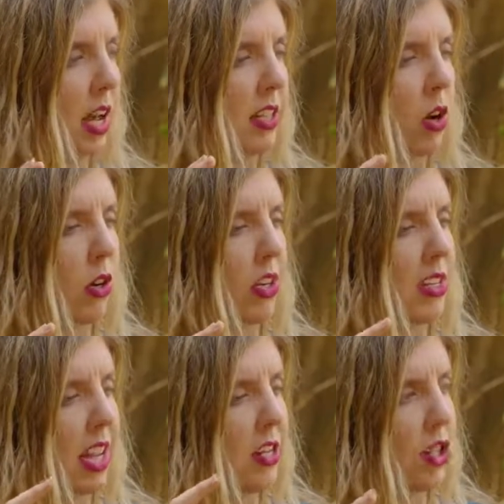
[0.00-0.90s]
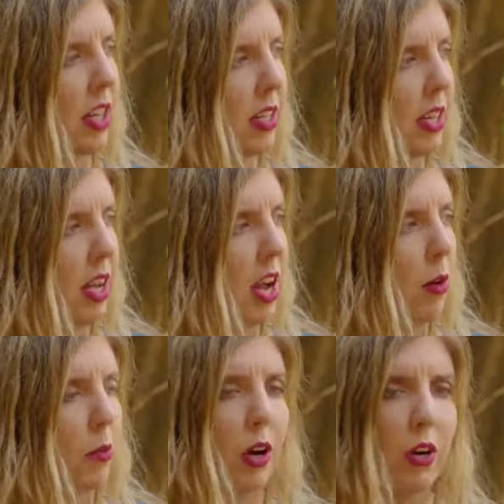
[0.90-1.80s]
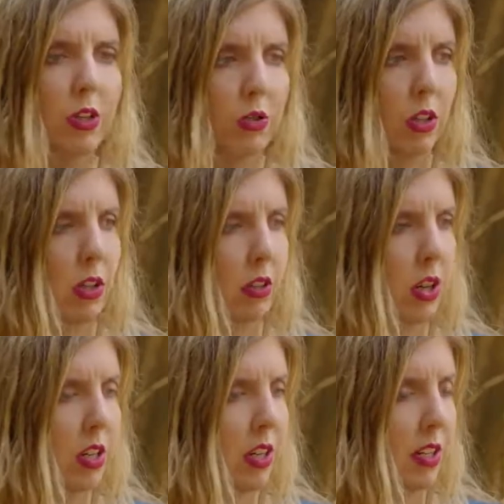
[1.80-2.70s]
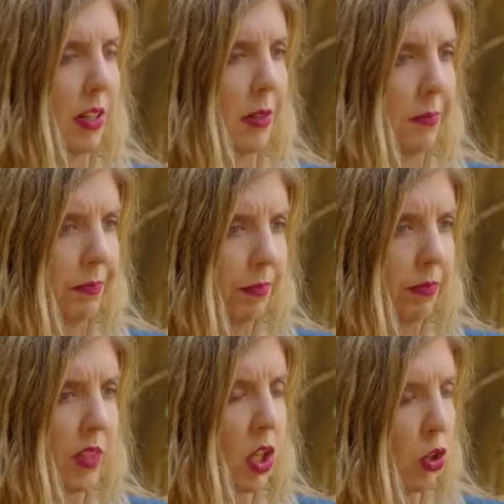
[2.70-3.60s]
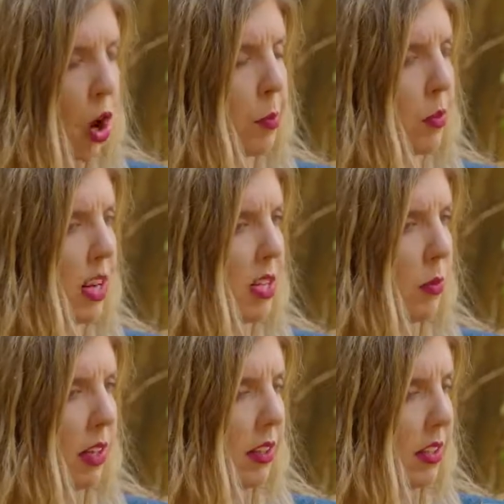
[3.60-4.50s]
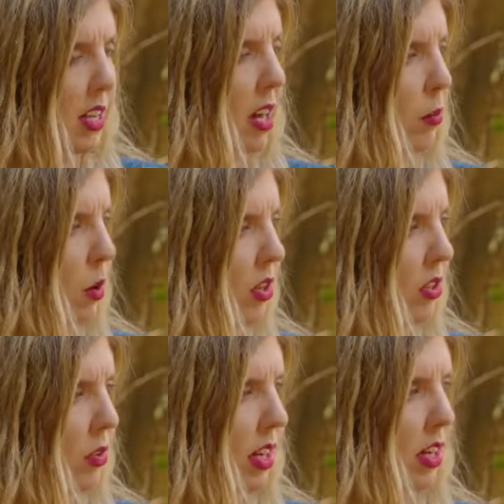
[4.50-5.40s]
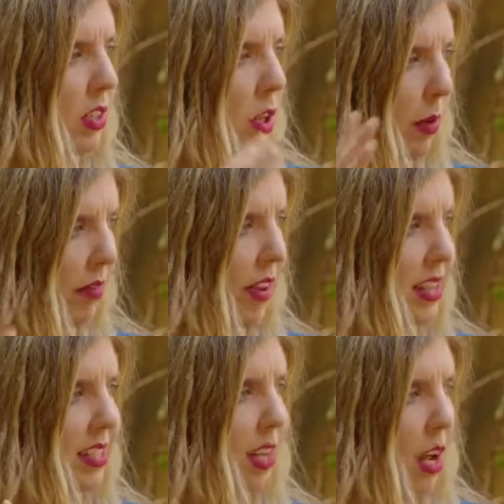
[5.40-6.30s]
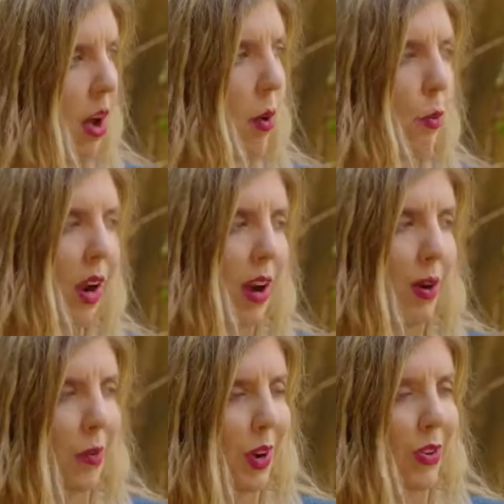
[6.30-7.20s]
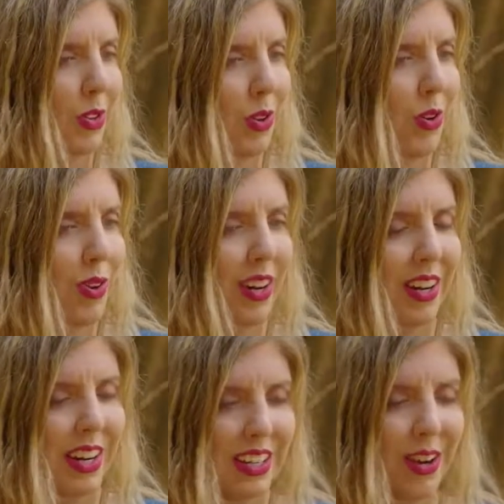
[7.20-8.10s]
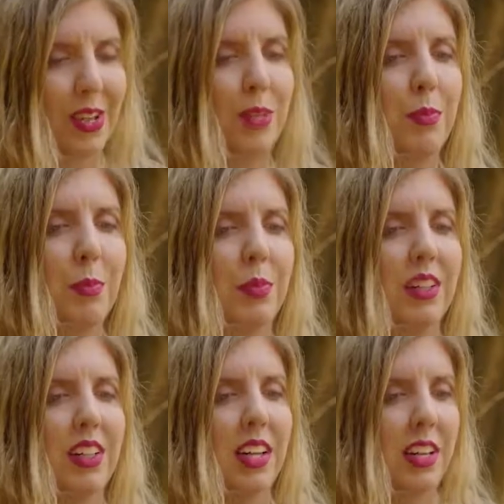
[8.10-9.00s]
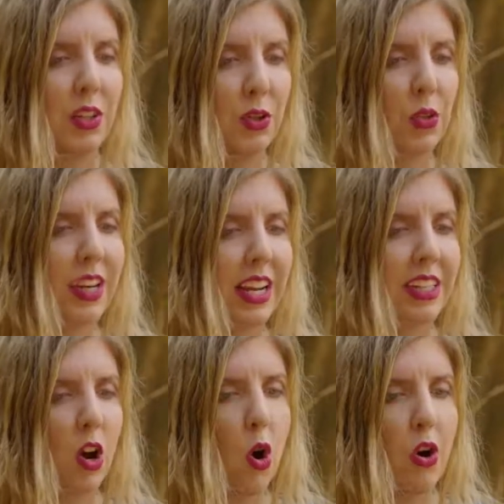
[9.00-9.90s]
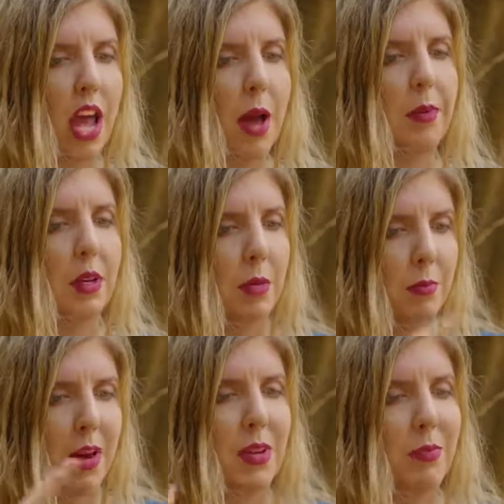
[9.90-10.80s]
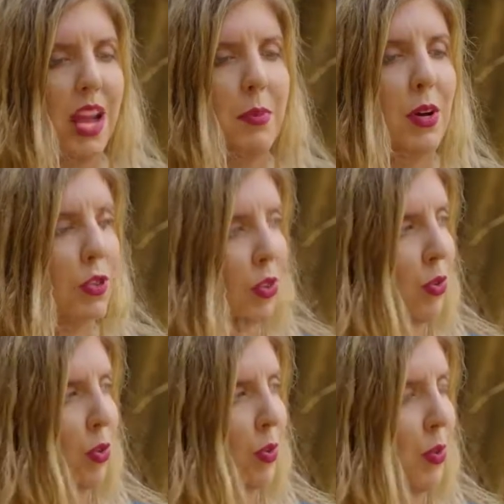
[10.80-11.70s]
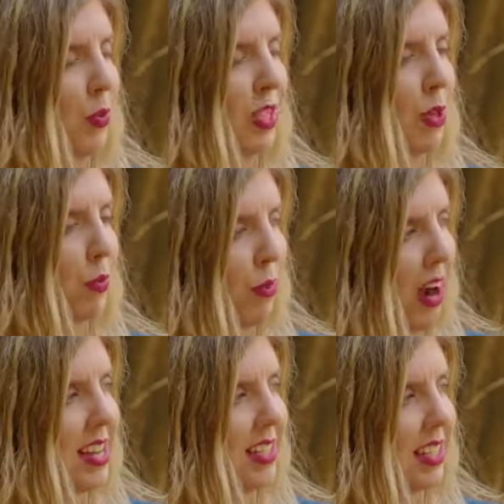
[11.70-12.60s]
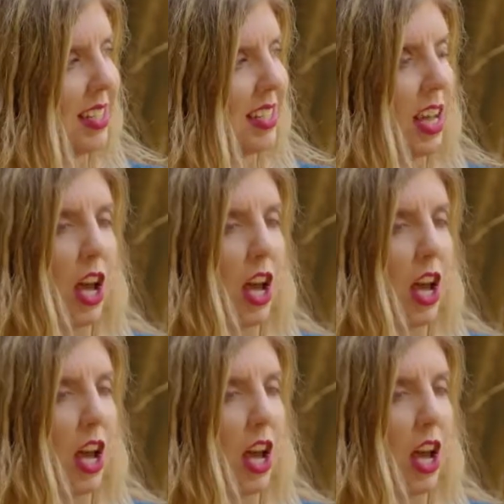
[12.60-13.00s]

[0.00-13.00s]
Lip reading: It's called Ascenji. We're also gonna cooperate with NileOne, creating some events where we also encourage people to create their own app, might be able also to win some prizes.